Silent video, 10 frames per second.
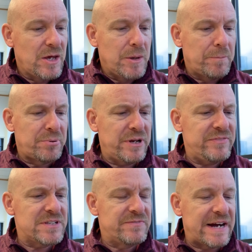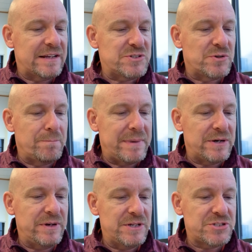Previous violence or mental
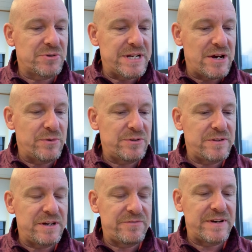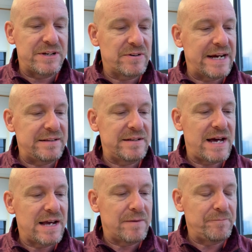history known to the offender at the
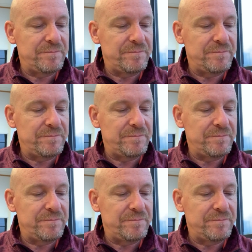time.